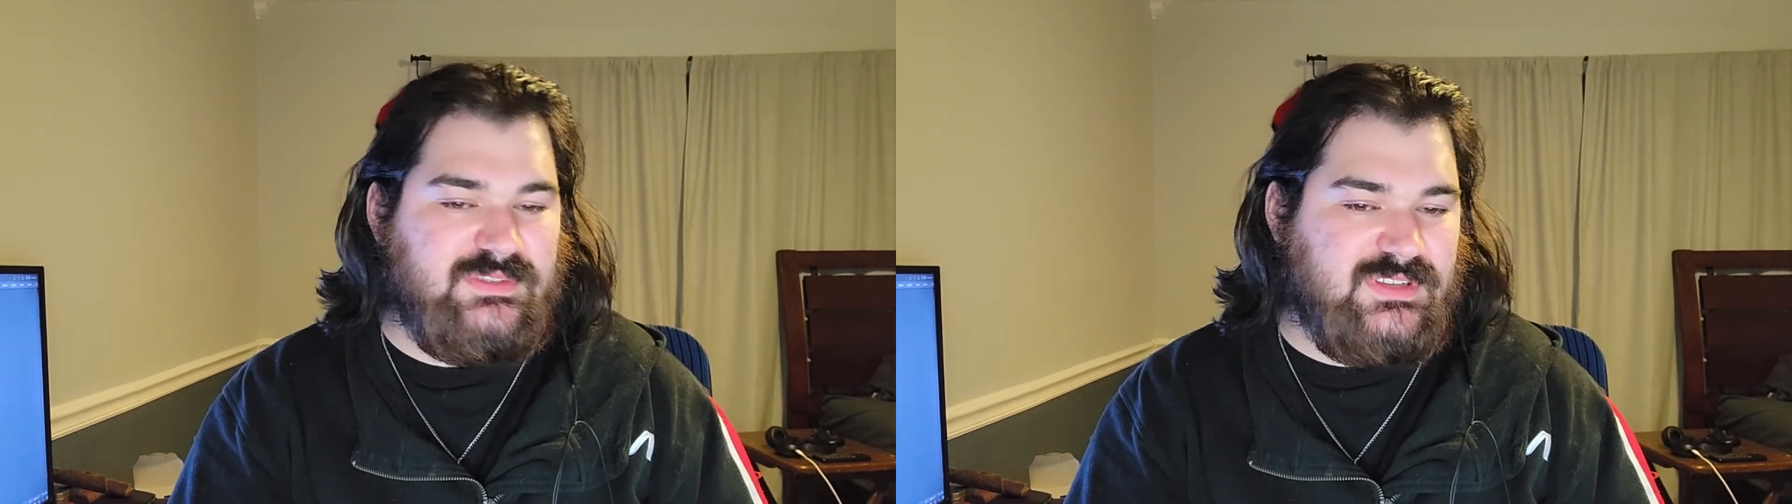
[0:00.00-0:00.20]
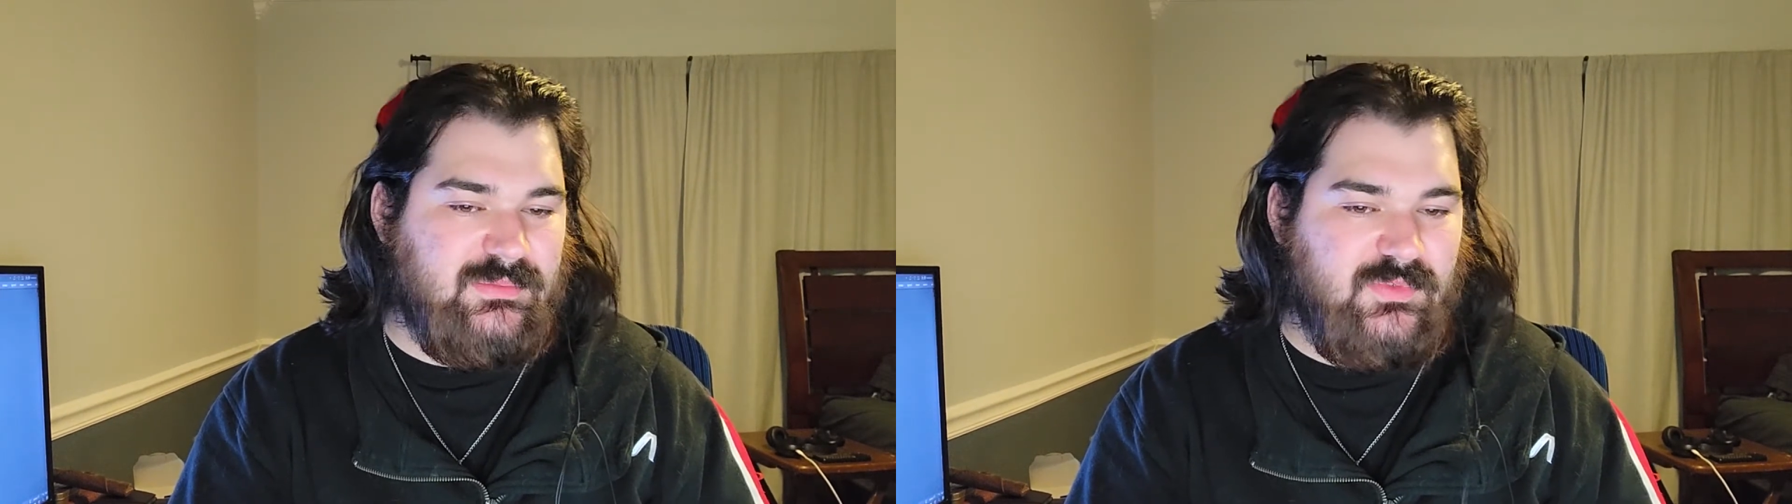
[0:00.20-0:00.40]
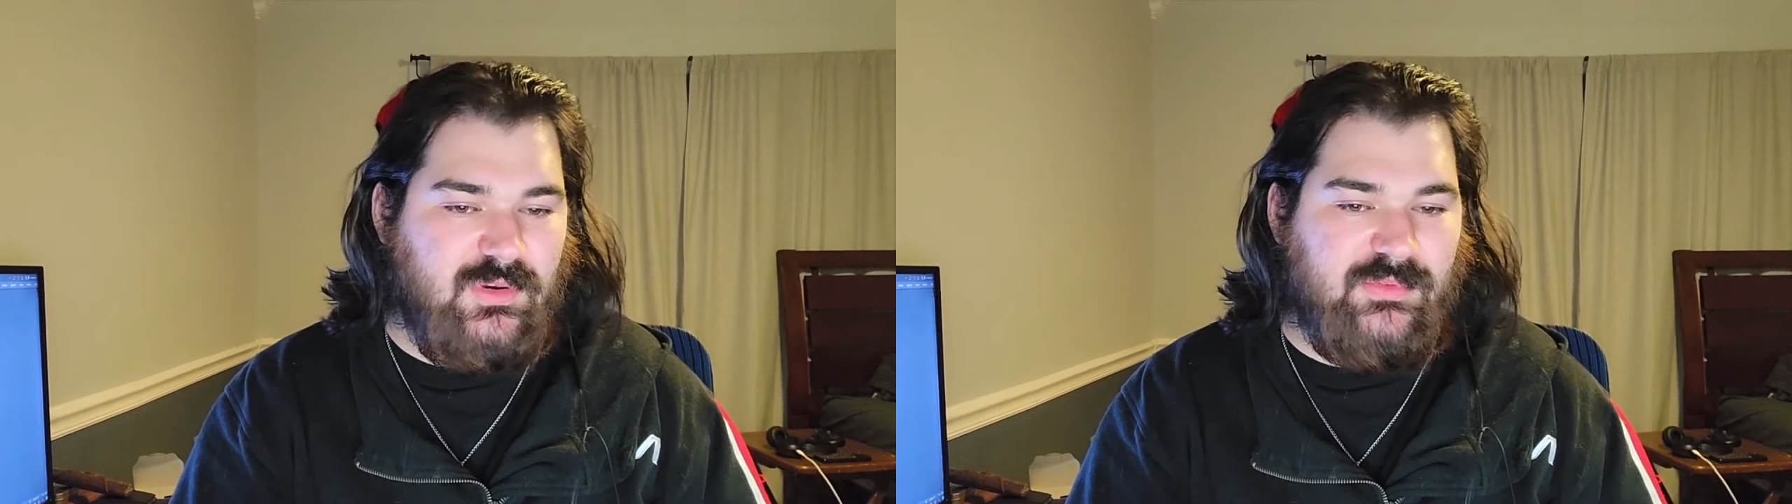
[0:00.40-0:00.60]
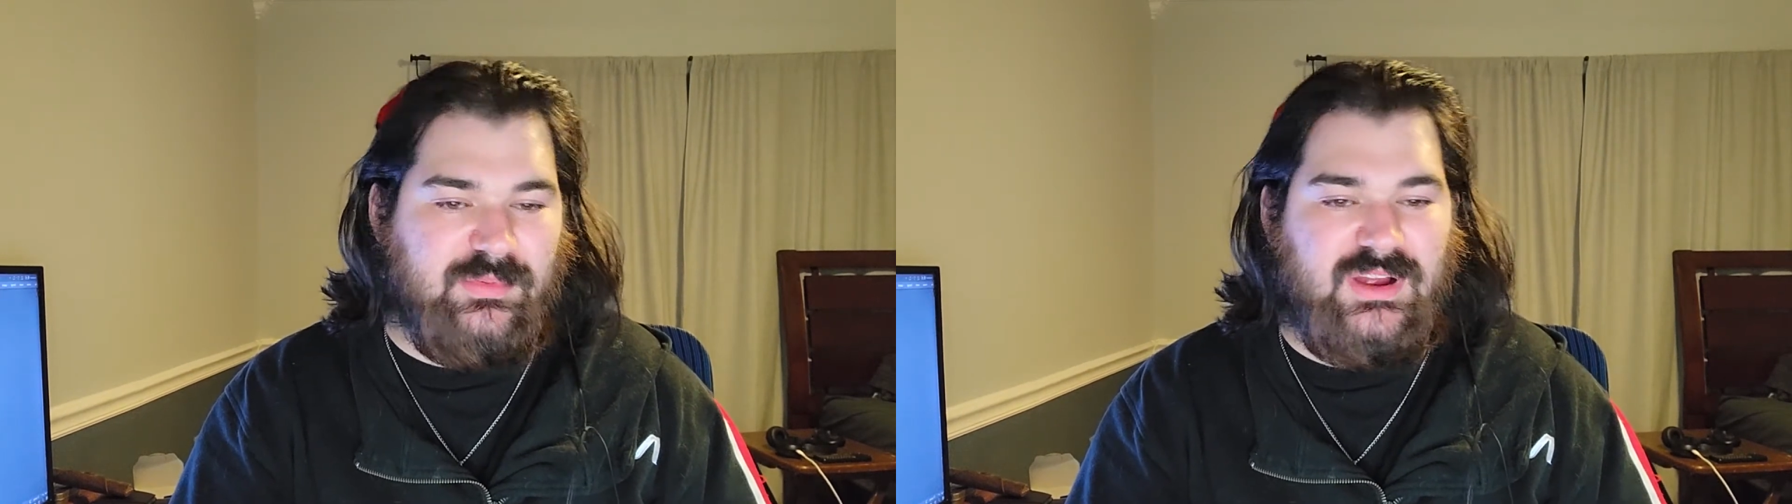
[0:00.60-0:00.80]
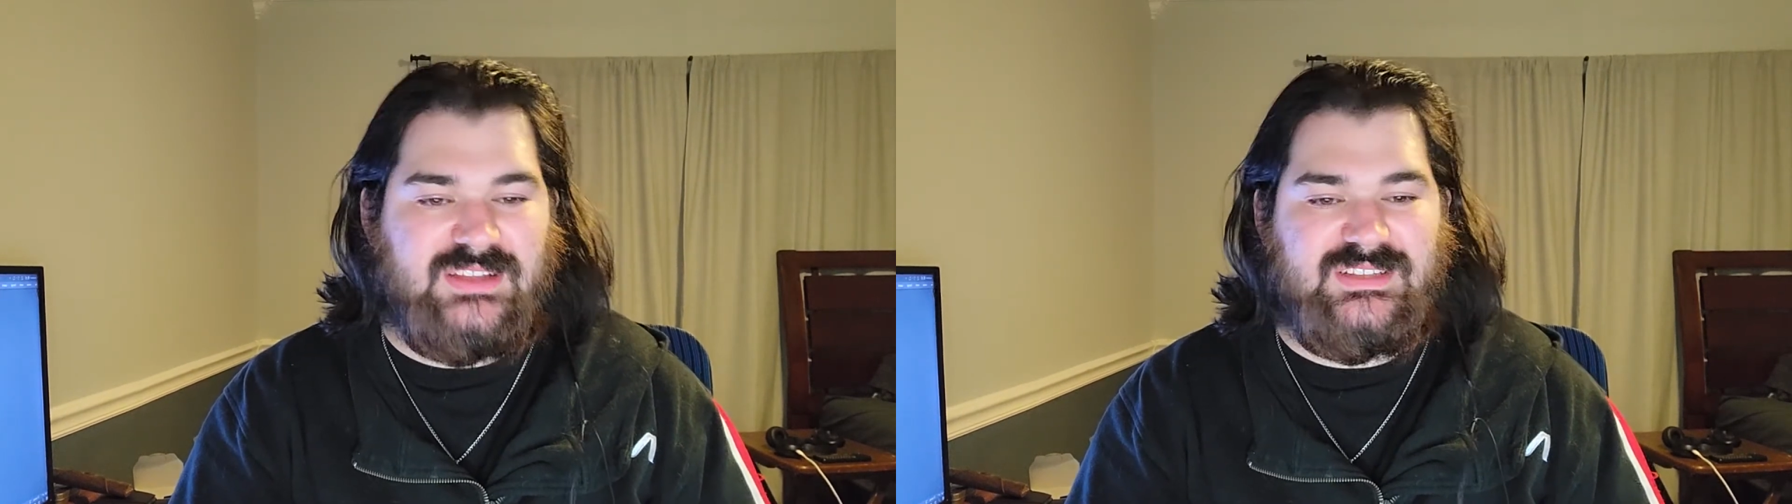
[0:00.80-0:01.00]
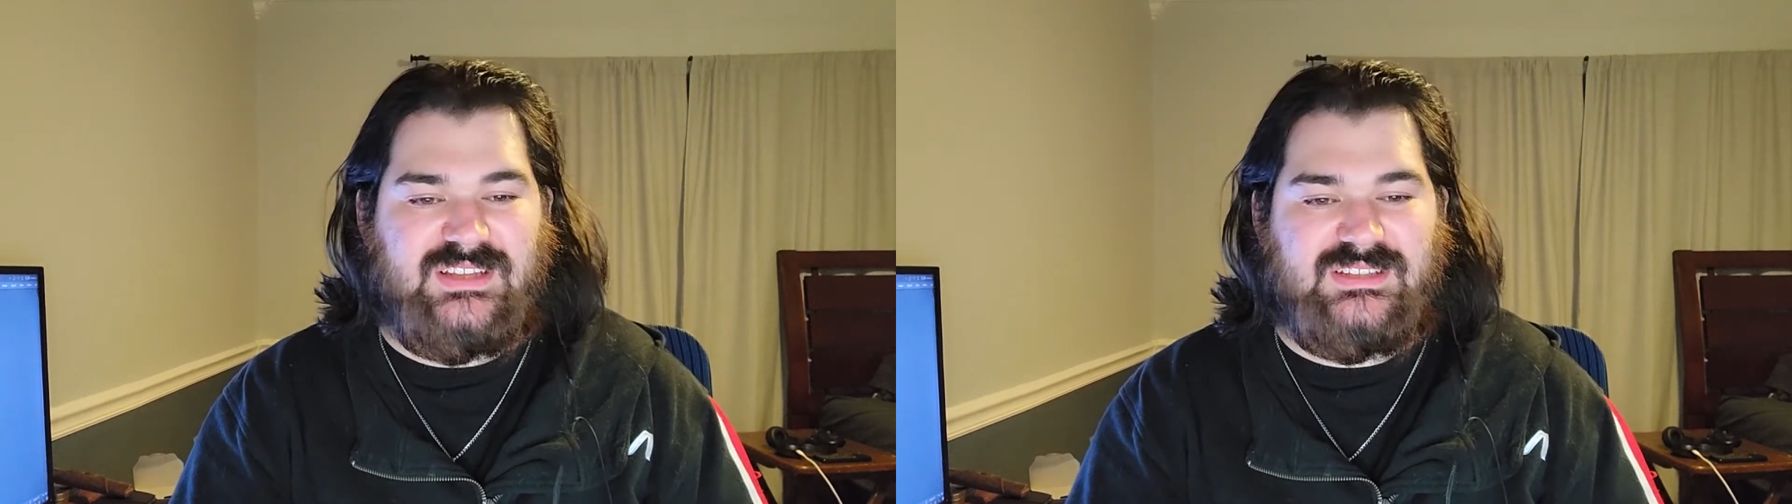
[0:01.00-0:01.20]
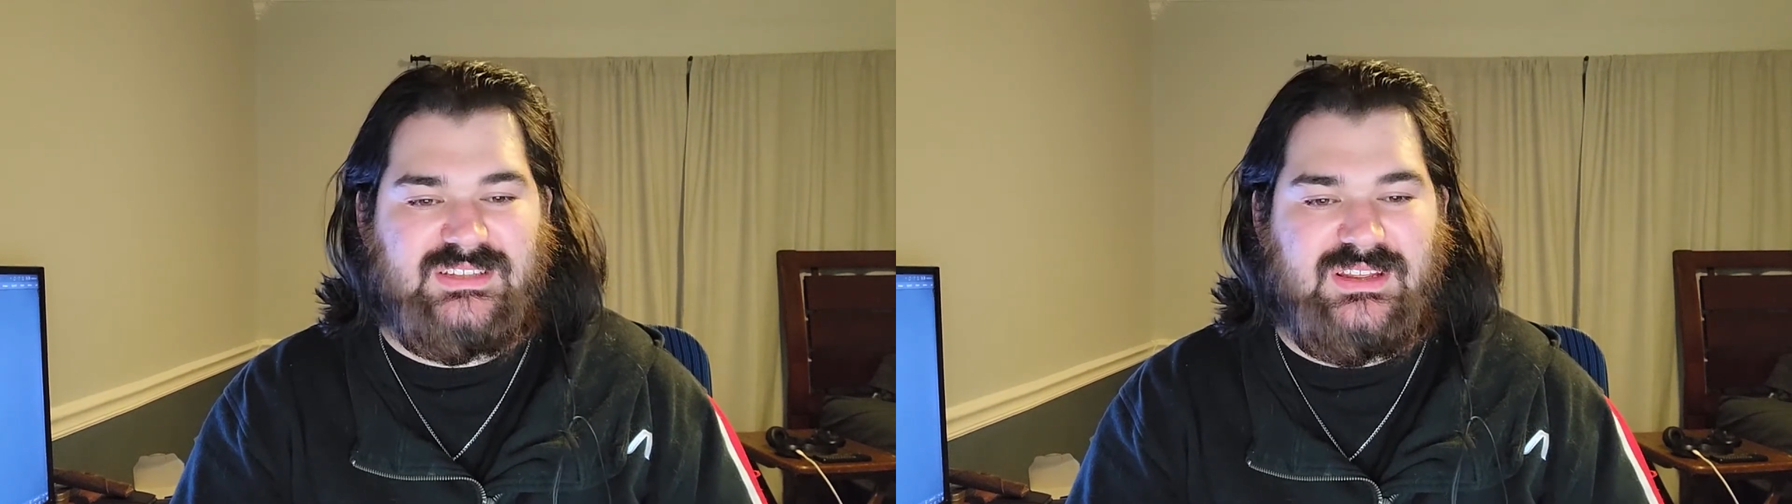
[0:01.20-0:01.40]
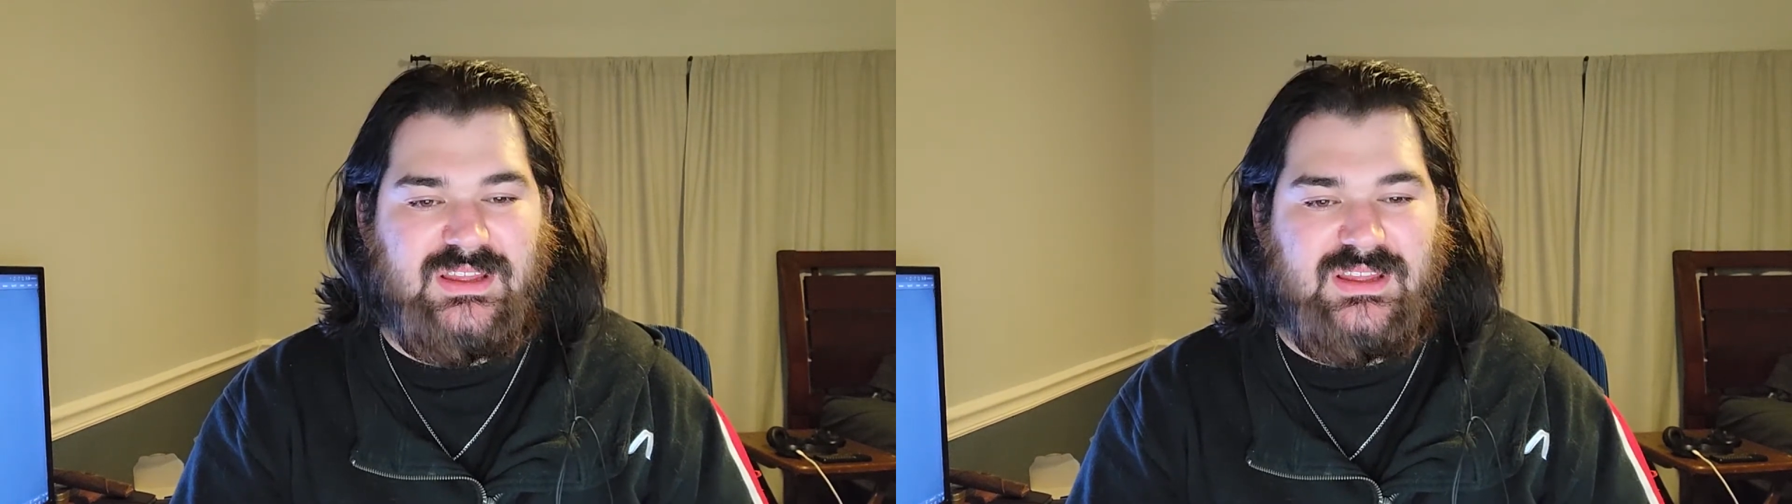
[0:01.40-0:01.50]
some form of process.